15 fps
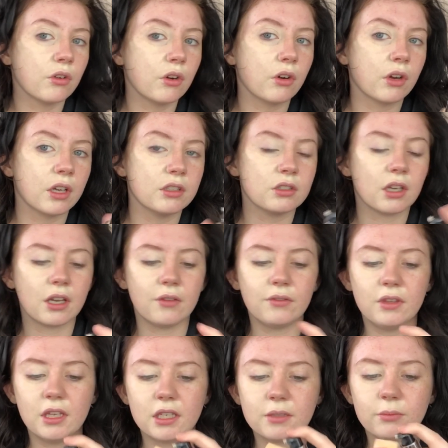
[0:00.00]
Okay, so I
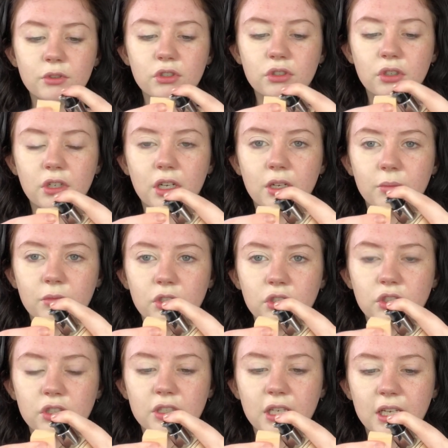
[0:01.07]
have this much done and I'm going to
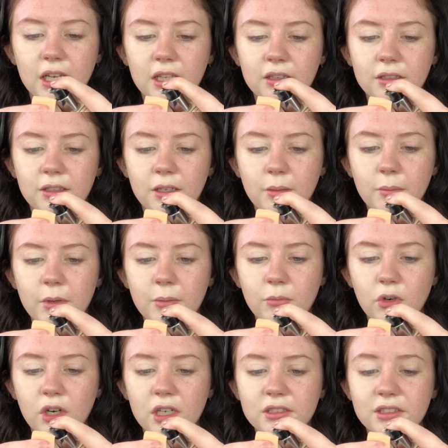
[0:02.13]
just take a little bit more.